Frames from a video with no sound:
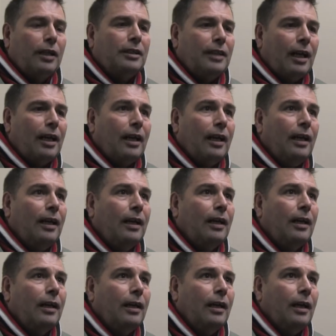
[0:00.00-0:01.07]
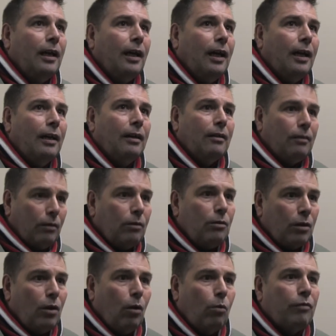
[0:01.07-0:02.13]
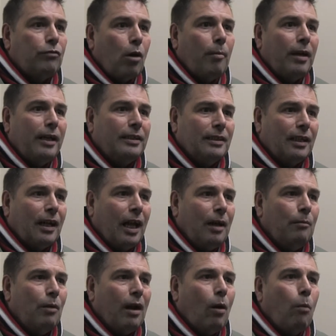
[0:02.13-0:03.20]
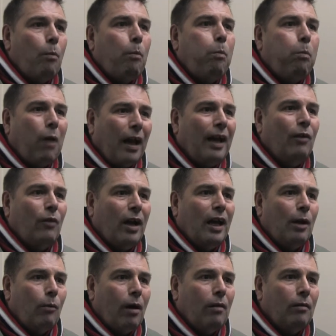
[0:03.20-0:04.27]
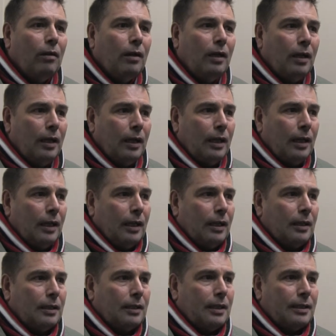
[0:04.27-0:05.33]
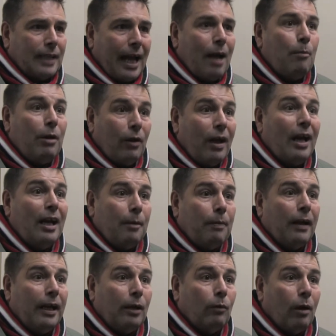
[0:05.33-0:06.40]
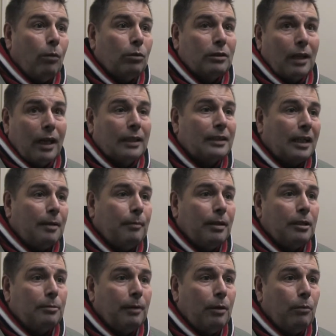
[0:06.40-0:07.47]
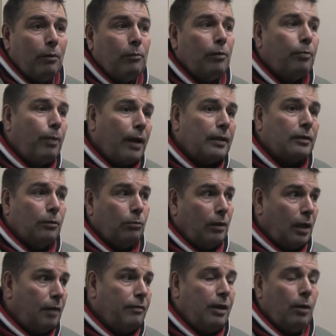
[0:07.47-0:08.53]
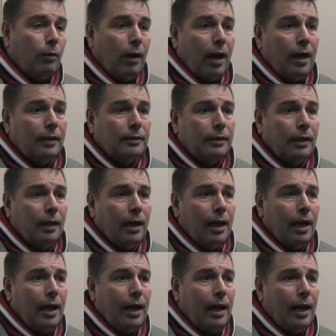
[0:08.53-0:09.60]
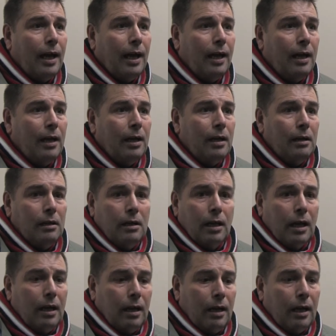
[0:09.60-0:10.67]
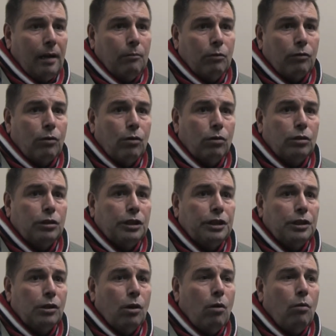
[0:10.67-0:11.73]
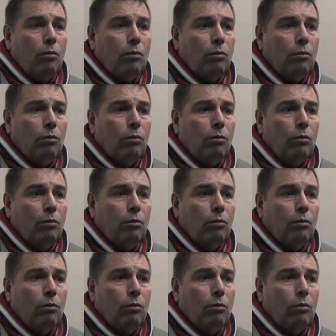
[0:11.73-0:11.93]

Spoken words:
generally, we've dominated the game without playing really well. The time we really played well was the last 3 minutes, mate, when we've pressed them and they've equalised. And we've scored a decent goal.